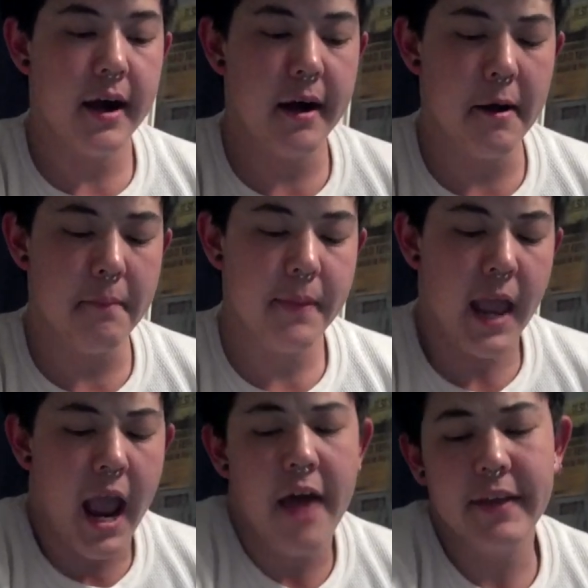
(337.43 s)

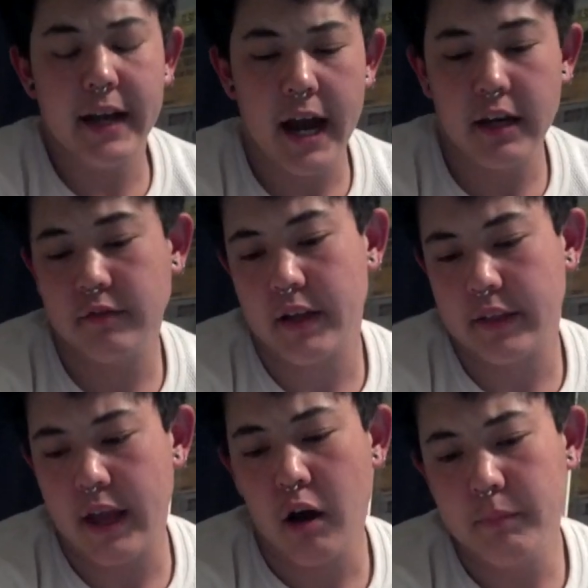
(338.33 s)
And they kind of,
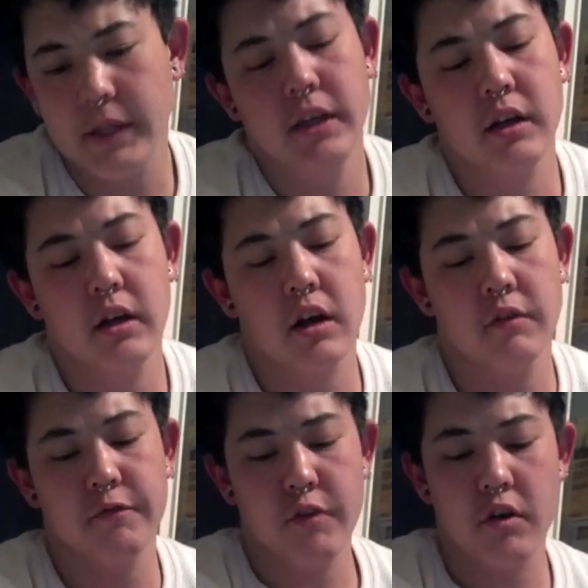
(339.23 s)
like, they help me
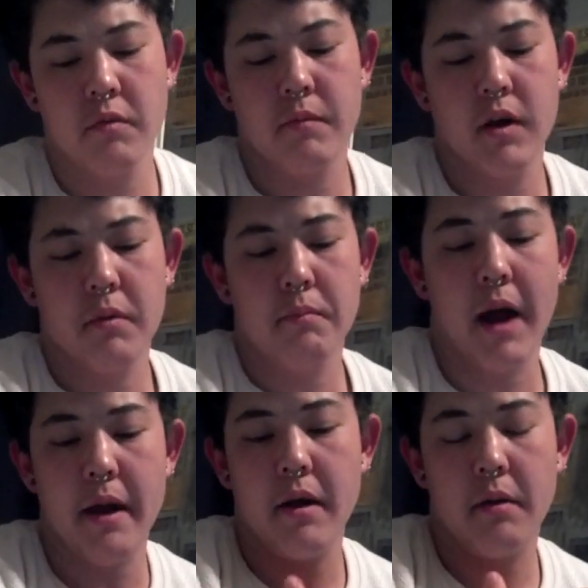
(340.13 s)
confirm
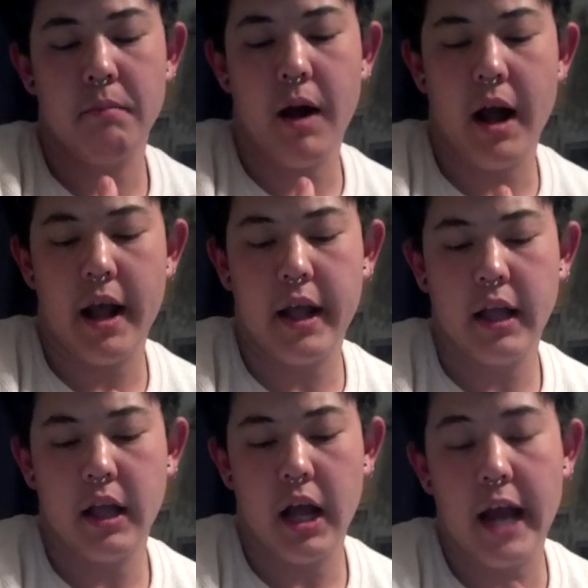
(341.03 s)
my
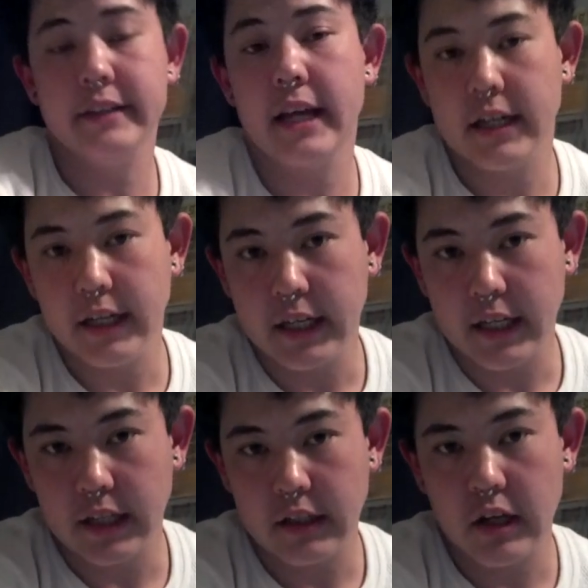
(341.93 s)

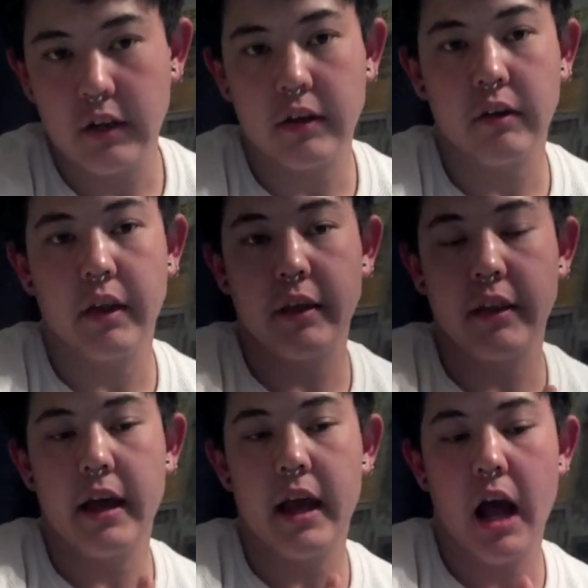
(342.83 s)
identity, you know.
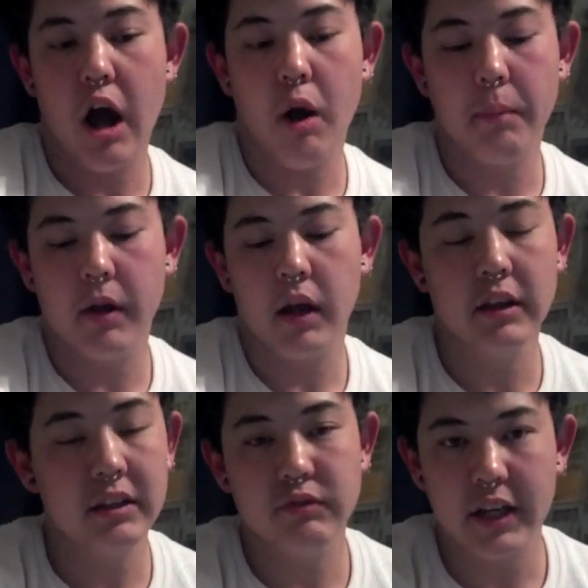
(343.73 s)
They help
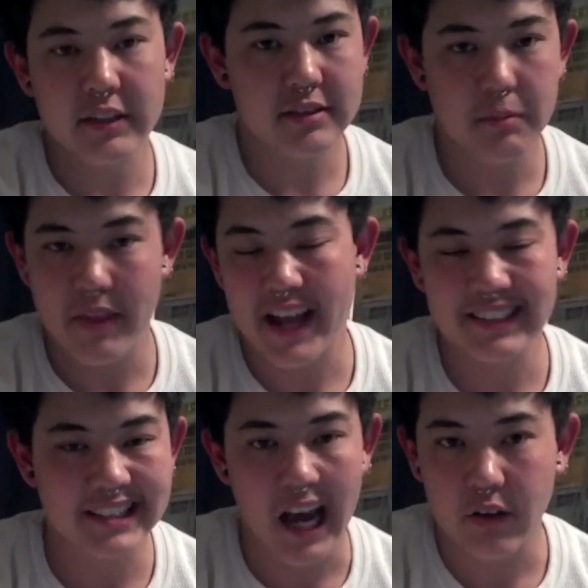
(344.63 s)
alleviate some of
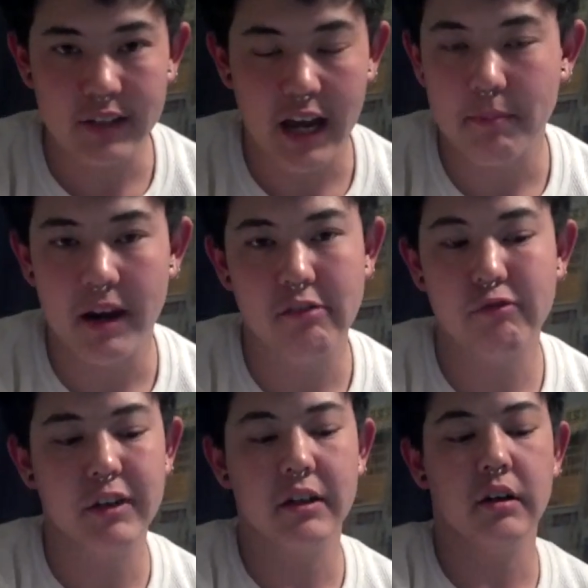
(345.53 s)
that doubt I might
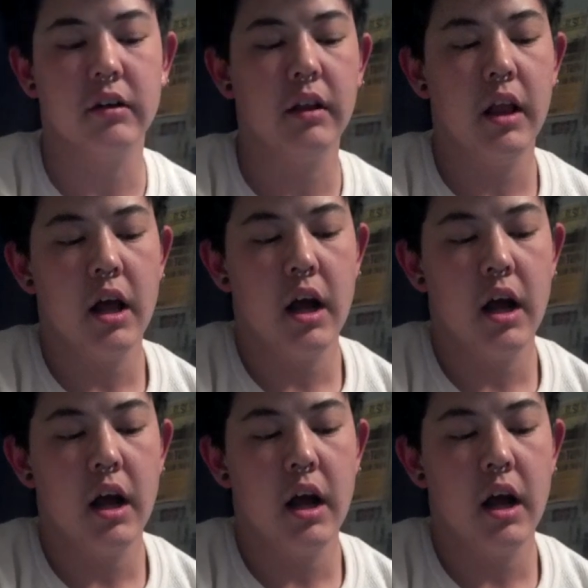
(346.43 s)
feel,